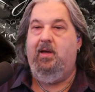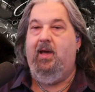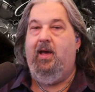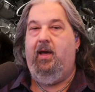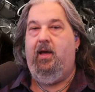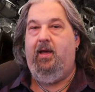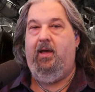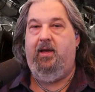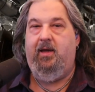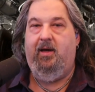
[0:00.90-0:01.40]

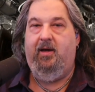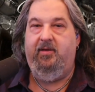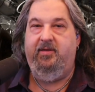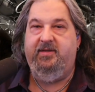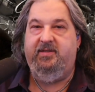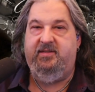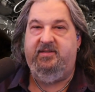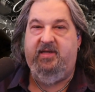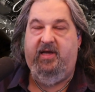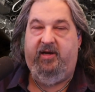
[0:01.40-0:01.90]
Hey y'all,
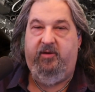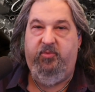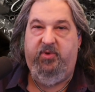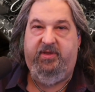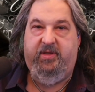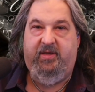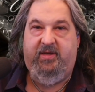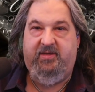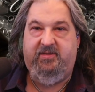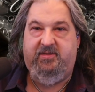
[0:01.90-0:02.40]
this is Adam with
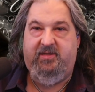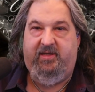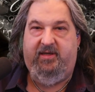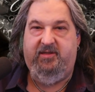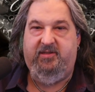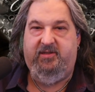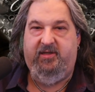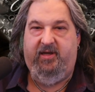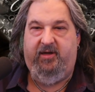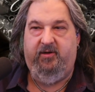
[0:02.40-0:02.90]
the Inkstain
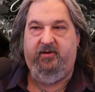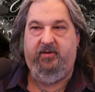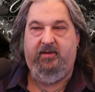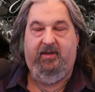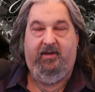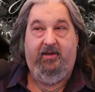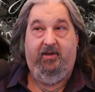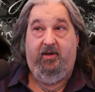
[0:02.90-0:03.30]
channel.